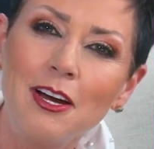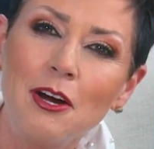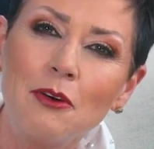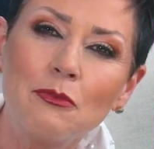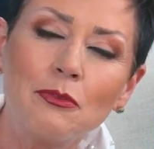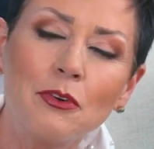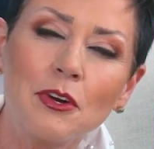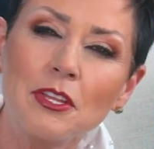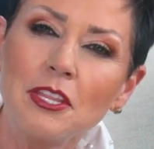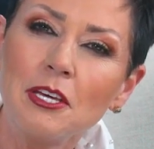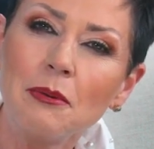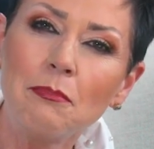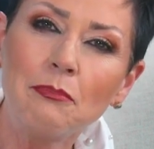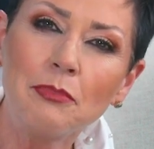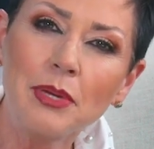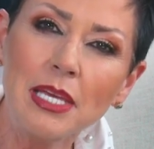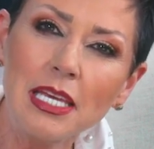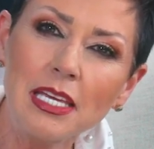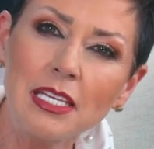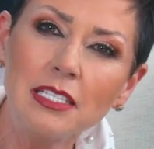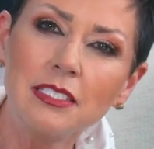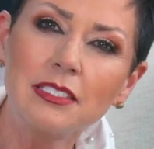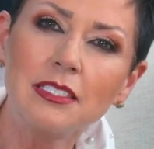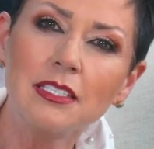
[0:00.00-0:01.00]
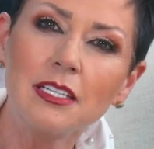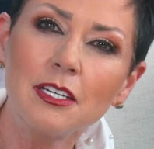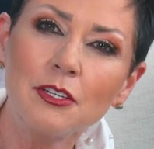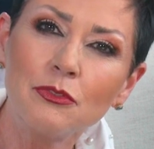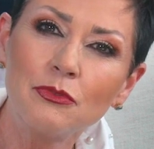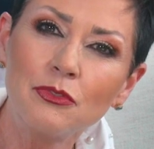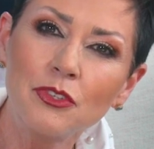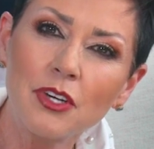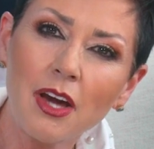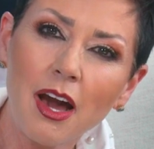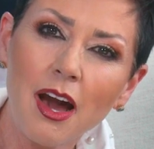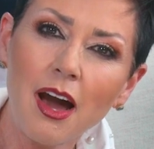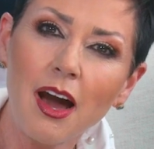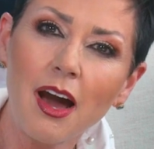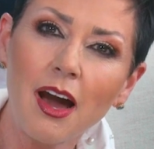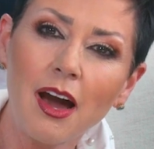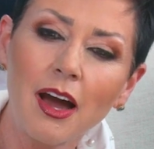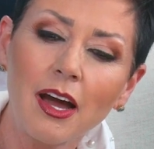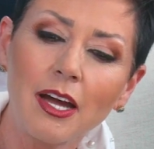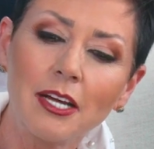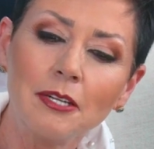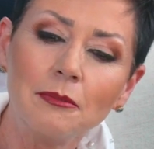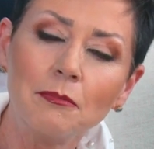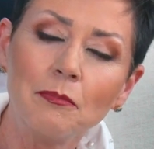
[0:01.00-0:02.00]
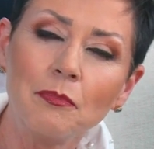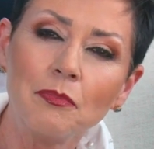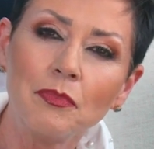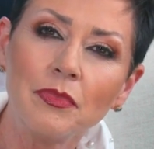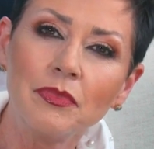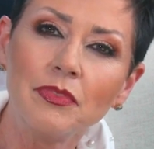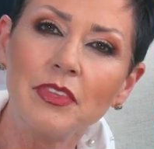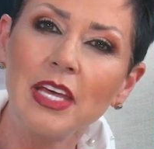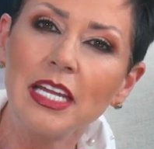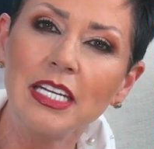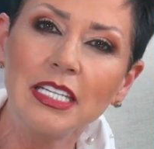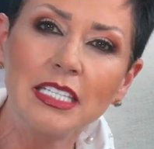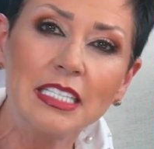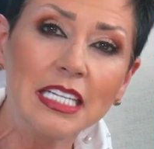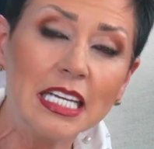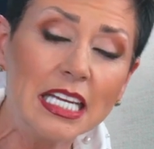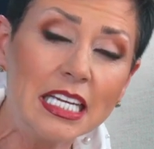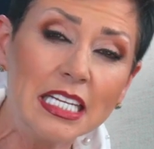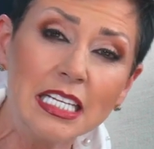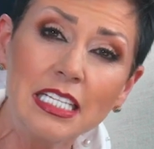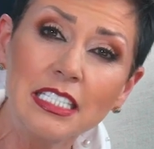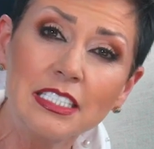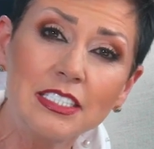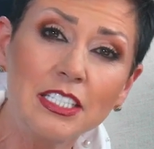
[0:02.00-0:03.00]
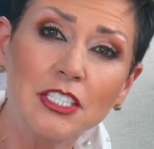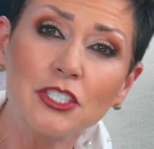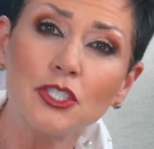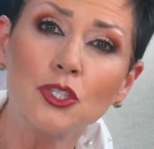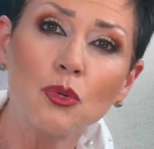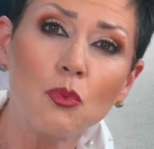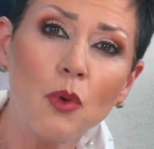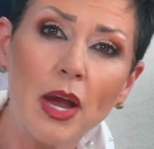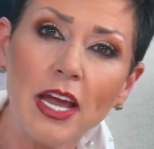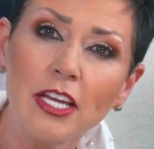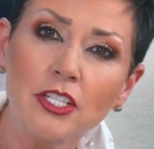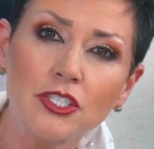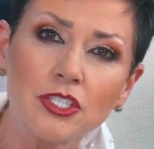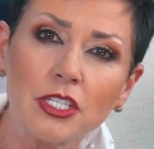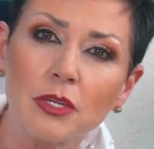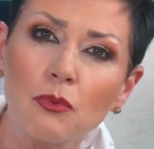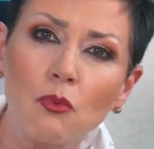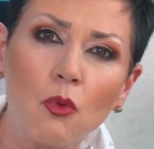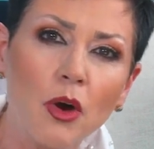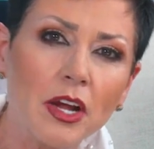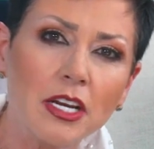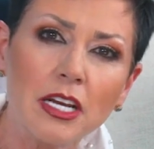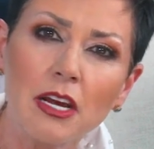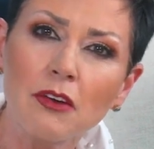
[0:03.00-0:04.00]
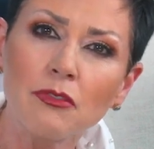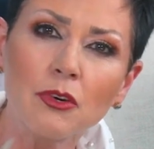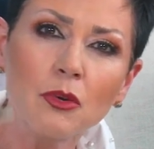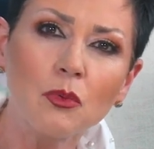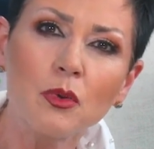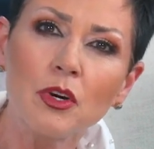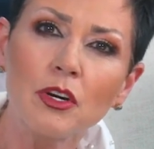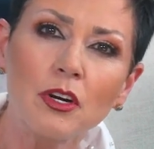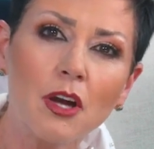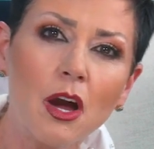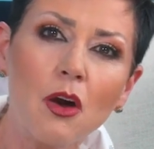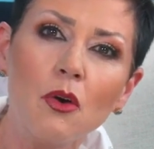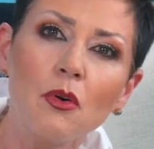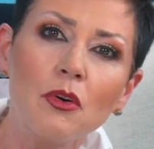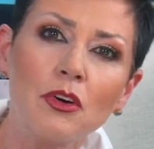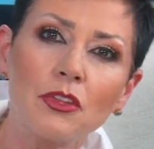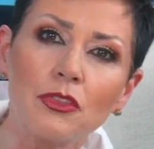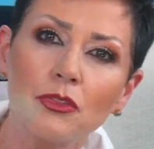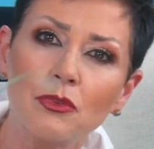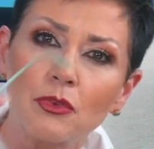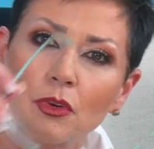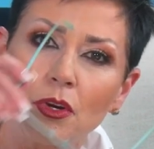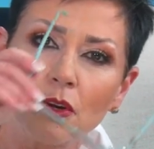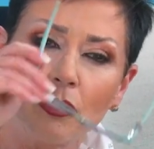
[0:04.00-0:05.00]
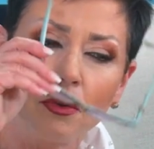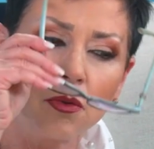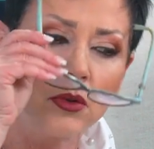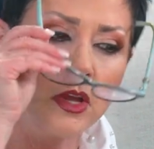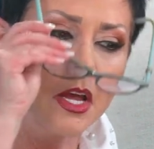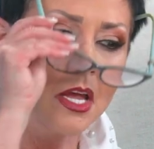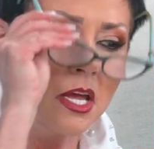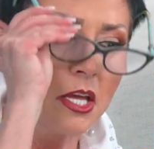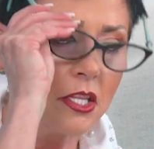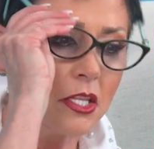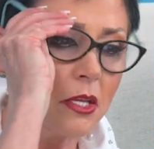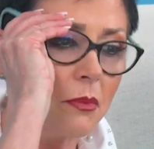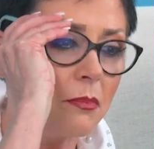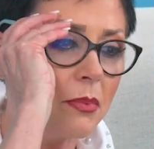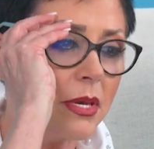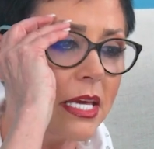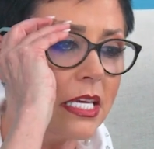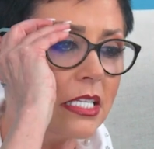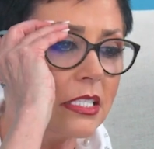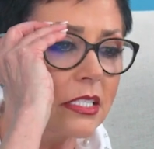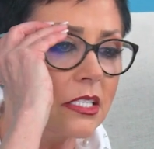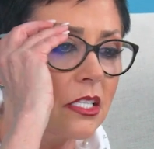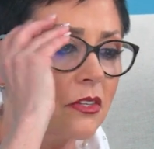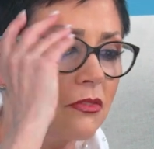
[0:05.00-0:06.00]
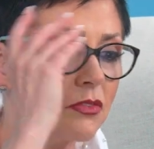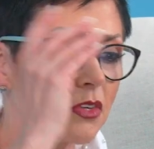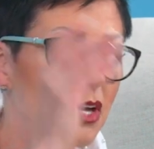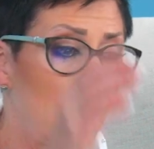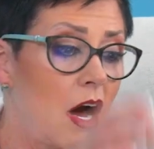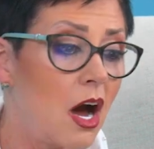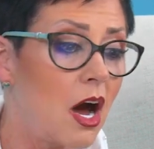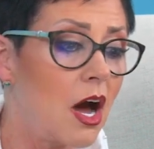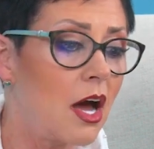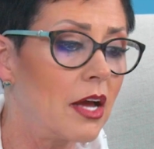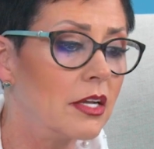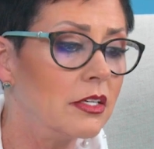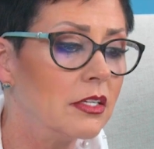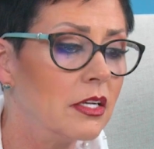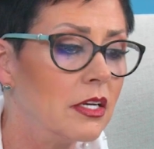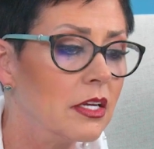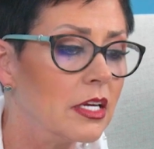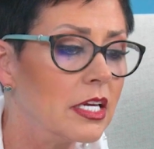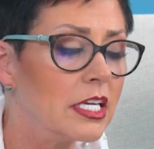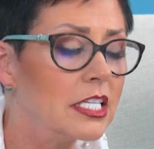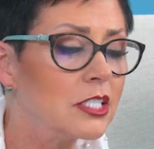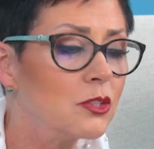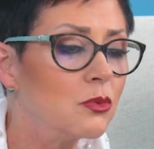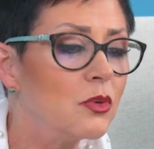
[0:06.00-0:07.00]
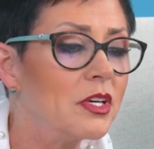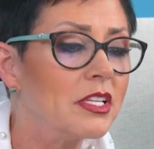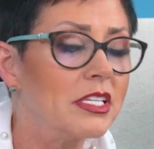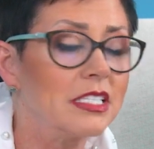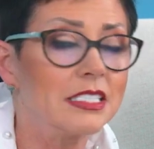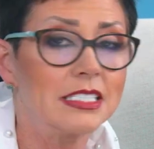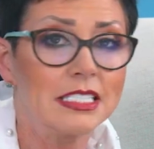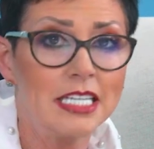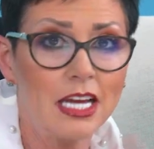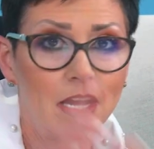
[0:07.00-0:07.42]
for the peace of God, that in any situation, whatever we're going through, the peace of God is with us.